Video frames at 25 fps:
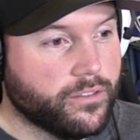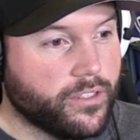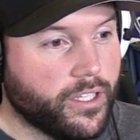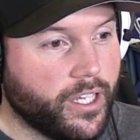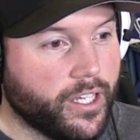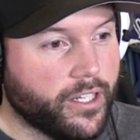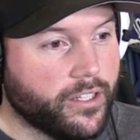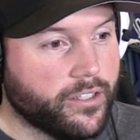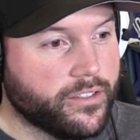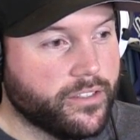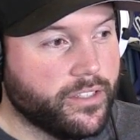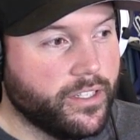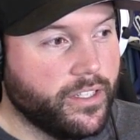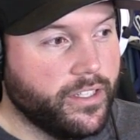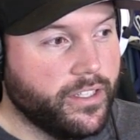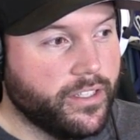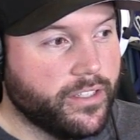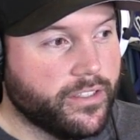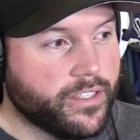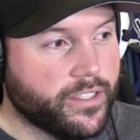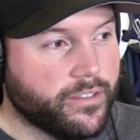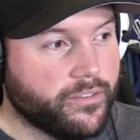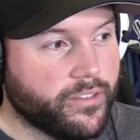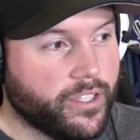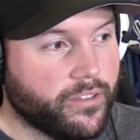Tigers and
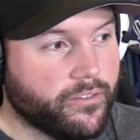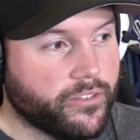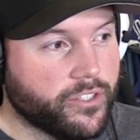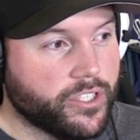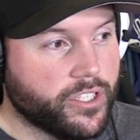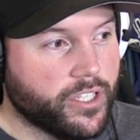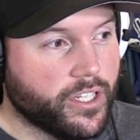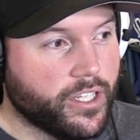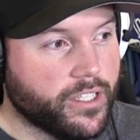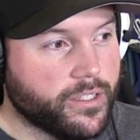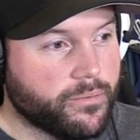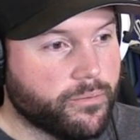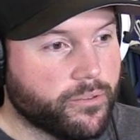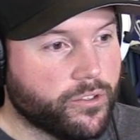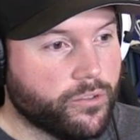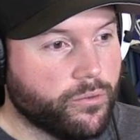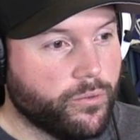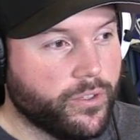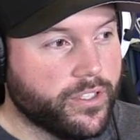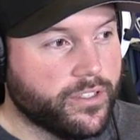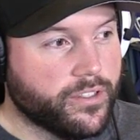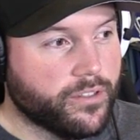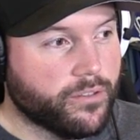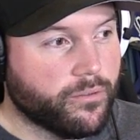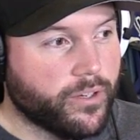Indians even have a chance, but
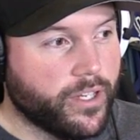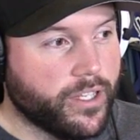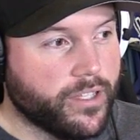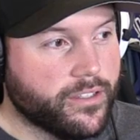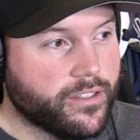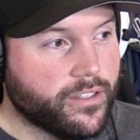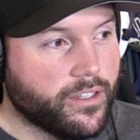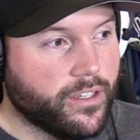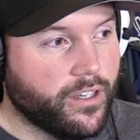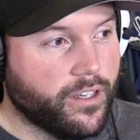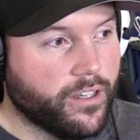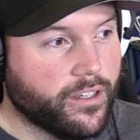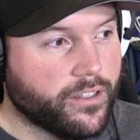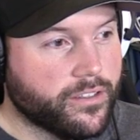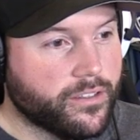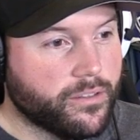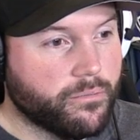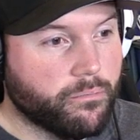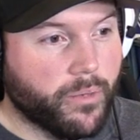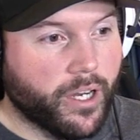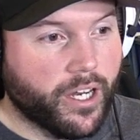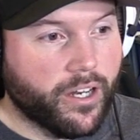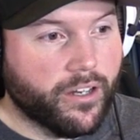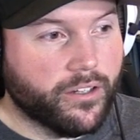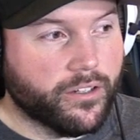Twins and Red Sox
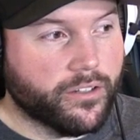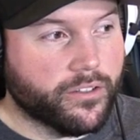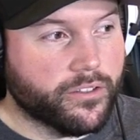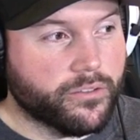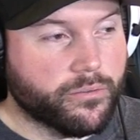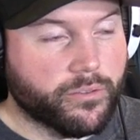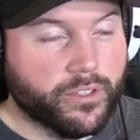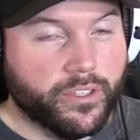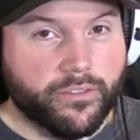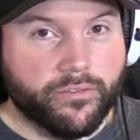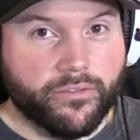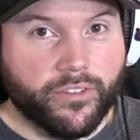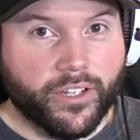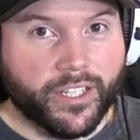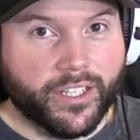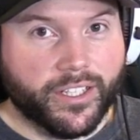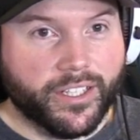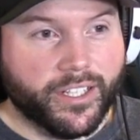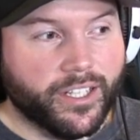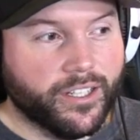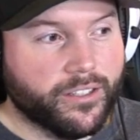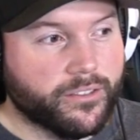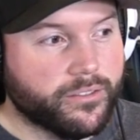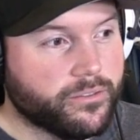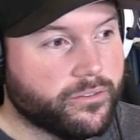and Mariners really fighting it
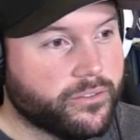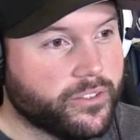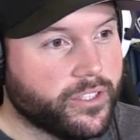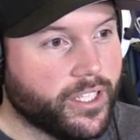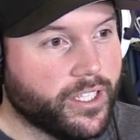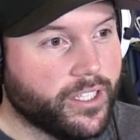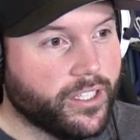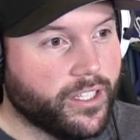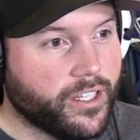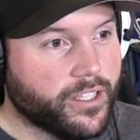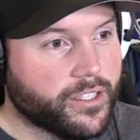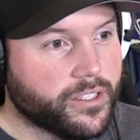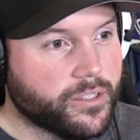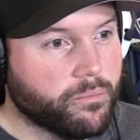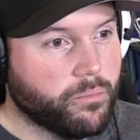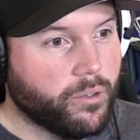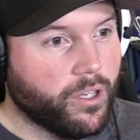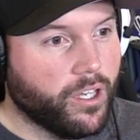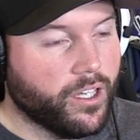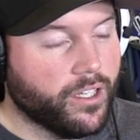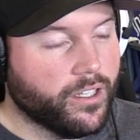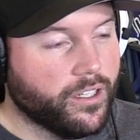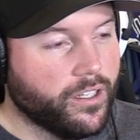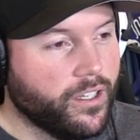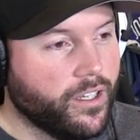out for that last
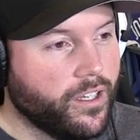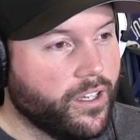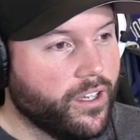spot.